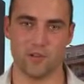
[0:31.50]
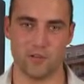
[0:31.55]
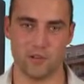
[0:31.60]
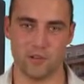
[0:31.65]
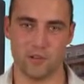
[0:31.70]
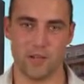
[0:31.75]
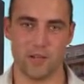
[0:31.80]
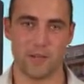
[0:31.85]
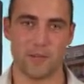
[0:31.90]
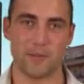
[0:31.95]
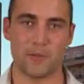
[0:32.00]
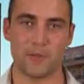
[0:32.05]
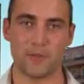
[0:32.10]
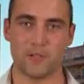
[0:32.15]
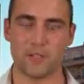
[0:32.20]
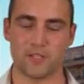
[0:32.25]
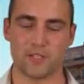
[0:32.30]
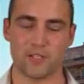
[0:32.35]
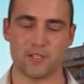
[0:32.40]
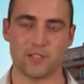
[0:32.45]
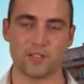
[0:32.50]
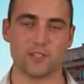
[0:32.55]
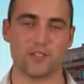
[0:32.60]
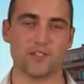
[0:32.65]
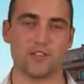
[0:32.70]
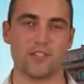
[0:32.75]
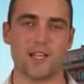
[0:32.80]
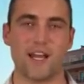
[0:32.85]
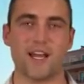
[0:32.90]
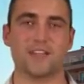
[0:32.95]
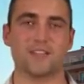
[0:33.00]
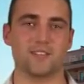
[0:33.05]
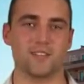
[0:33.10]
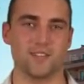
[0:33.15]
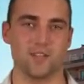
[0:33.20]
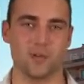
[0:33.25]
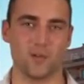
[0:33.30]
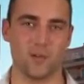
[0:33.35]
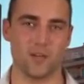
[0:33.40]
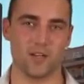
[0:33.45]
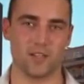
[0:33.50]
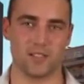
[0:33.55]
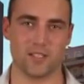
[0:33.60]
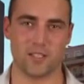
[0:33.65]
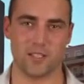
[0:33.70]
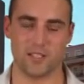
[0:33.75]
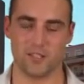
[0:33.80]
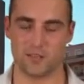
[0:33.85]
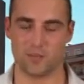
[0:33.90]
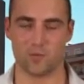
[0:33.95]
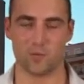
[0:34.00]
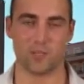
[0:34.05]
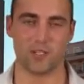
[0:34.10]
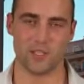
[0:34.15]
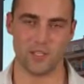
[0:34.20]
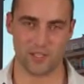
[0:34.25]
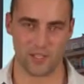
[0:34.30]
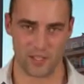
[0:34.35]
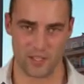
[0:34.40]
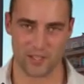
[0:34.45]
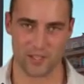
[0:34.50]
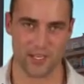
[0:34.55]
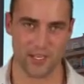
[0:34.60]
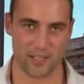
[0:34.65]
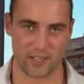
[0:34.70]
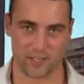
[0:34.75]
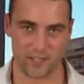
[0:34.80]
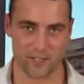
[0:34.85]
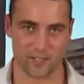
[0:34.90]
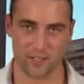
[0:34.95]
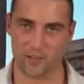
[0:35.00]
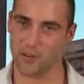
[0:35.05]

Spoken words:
over, you just, the last thing you want to say is, what did you think?